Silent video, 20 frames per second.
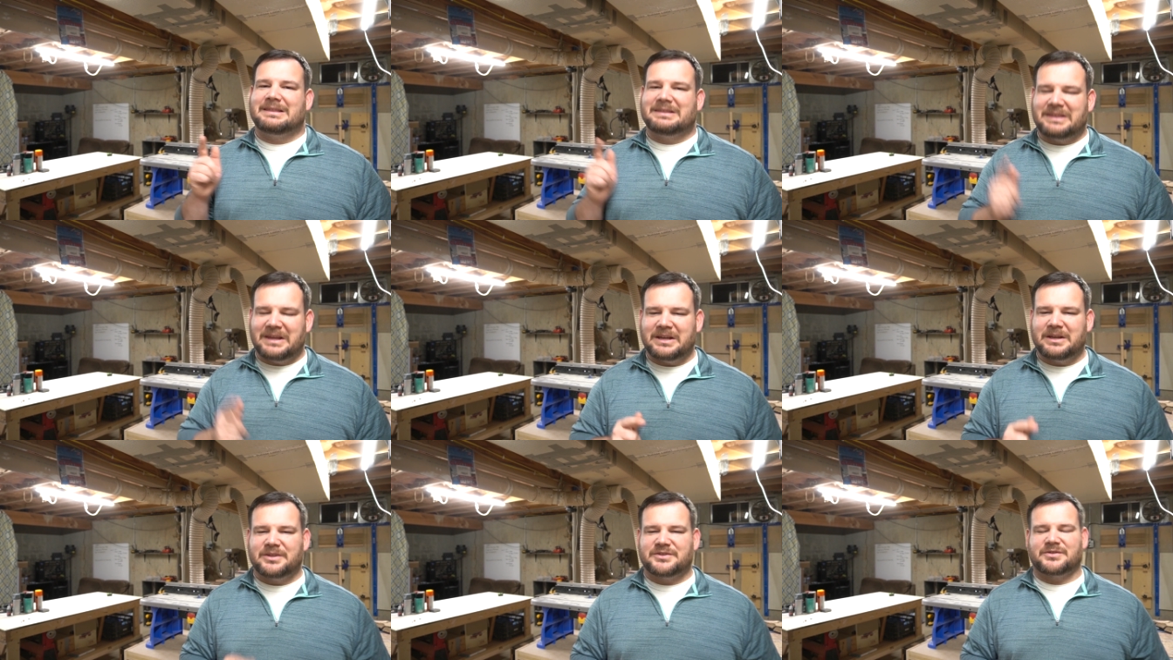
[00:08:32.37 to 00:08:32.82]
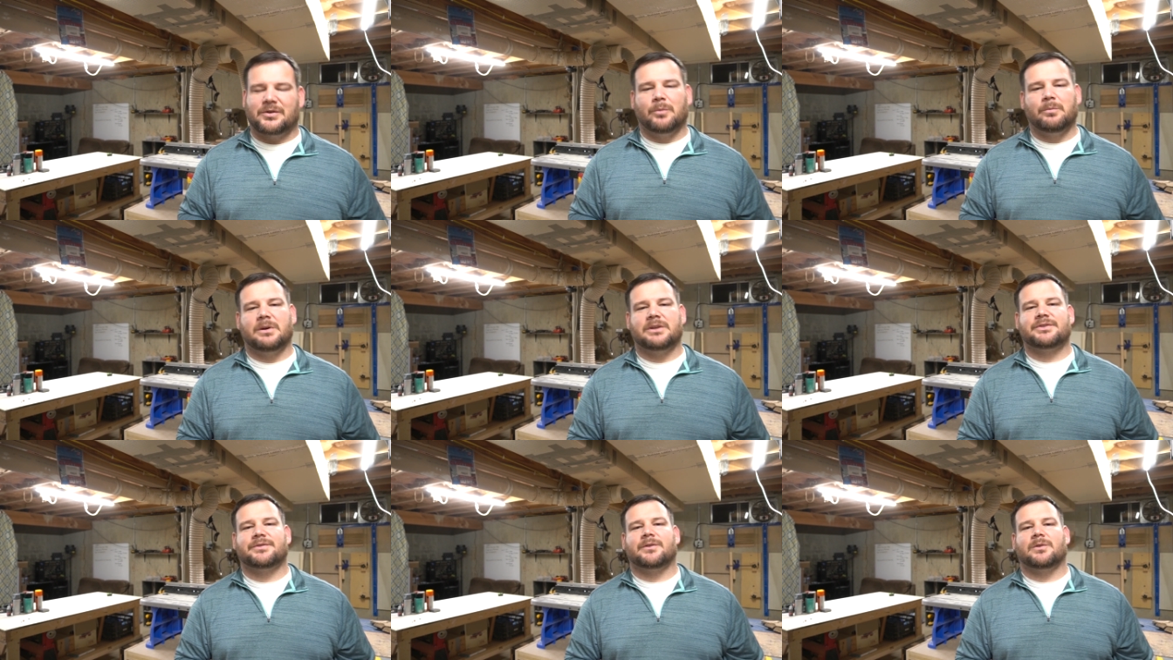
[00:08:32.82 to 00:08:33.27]
Thanks so
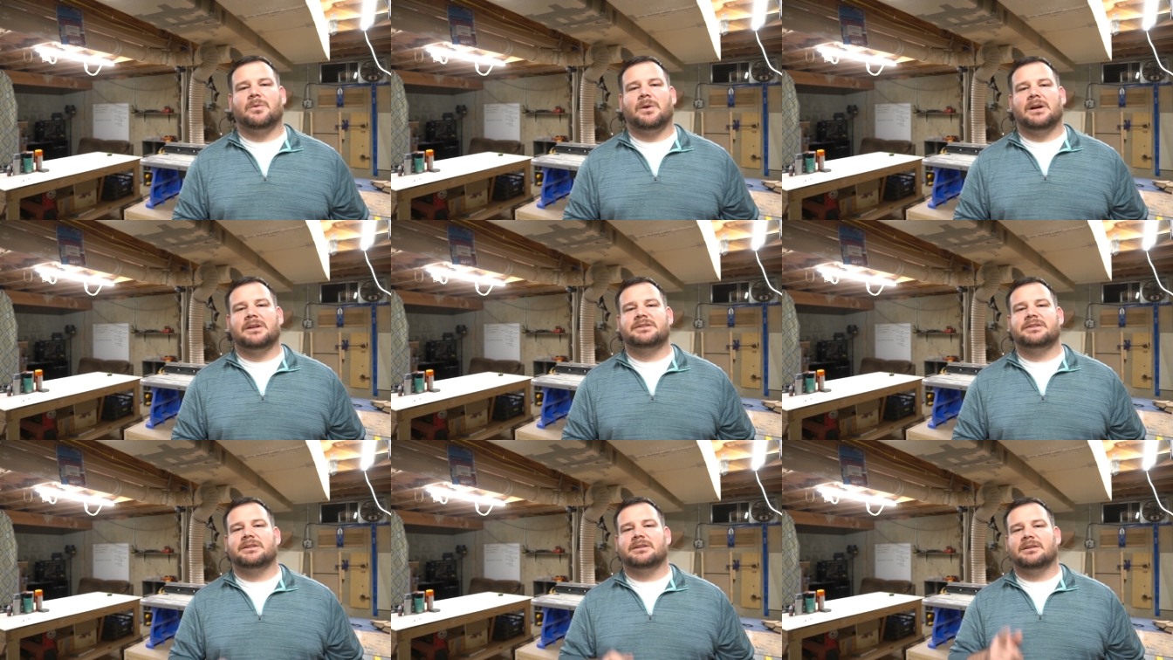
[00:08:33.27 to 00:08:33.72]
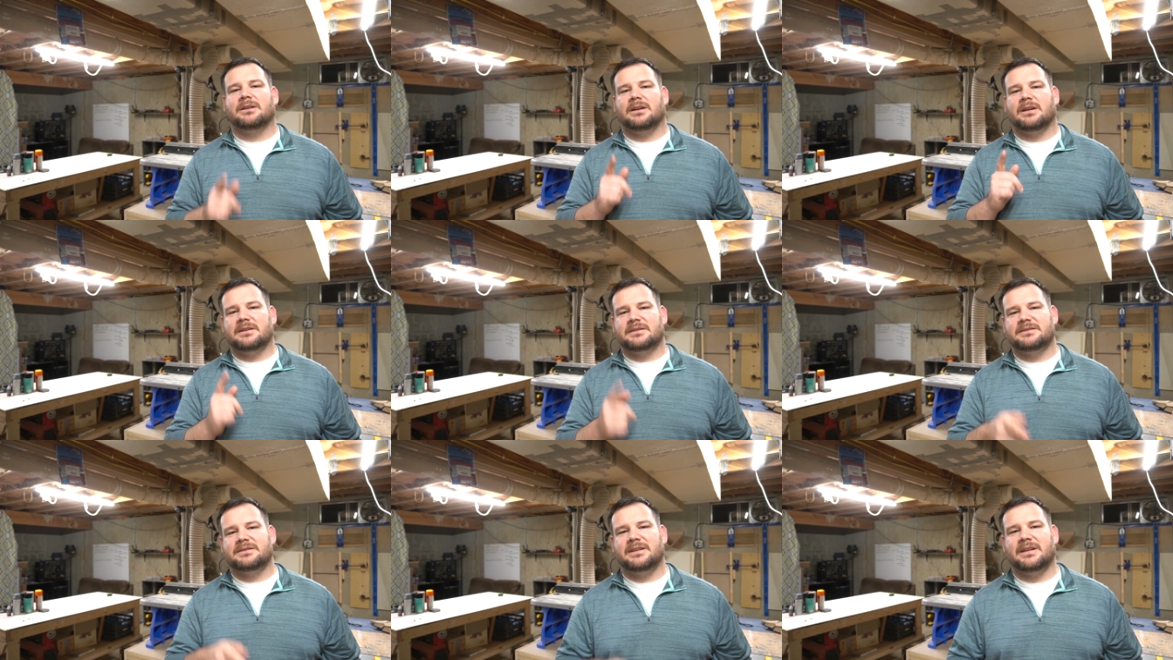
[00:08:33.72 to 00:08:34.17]
much for watching.
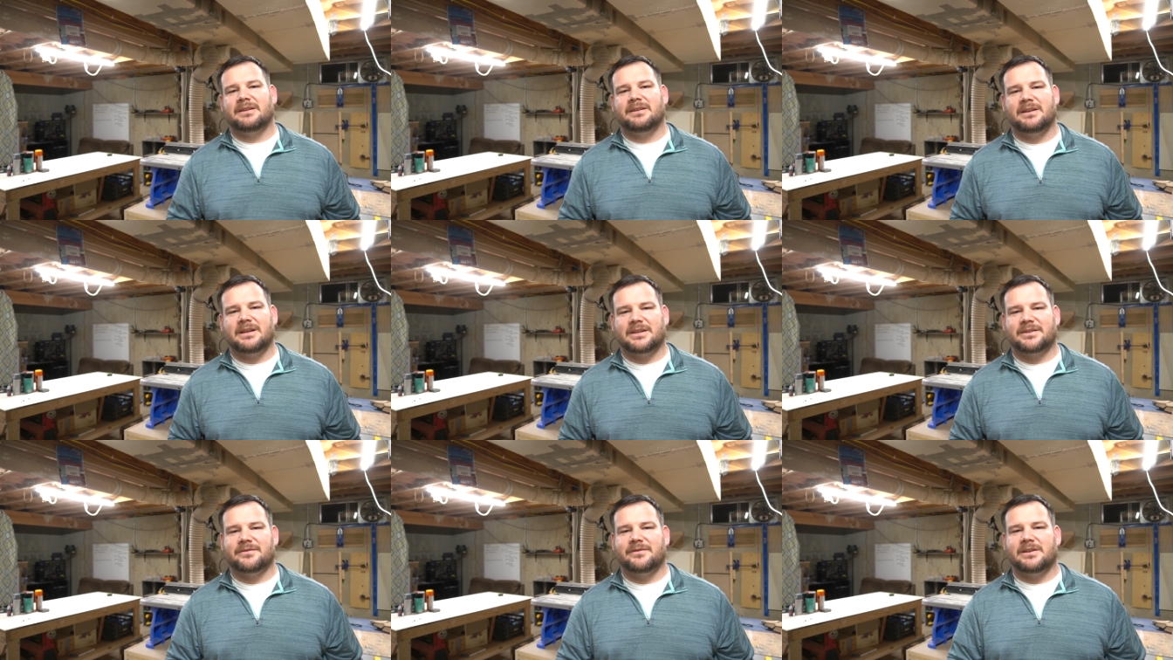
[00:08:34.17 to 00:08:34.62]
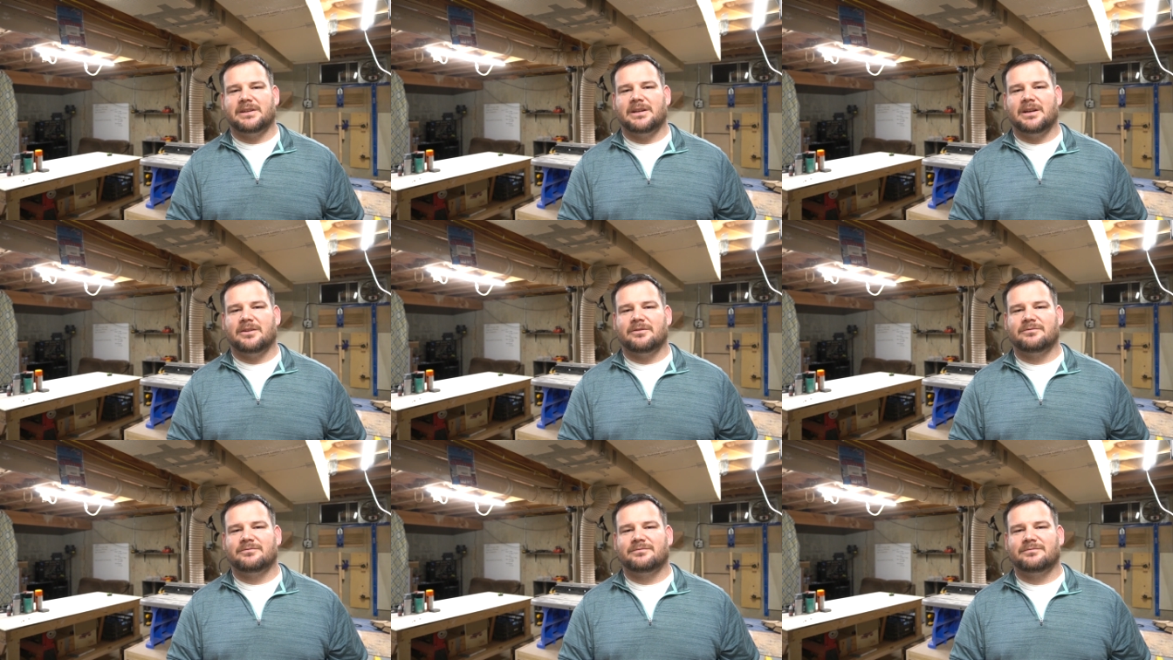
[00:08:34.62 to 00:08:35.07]
I'll see you in the next video.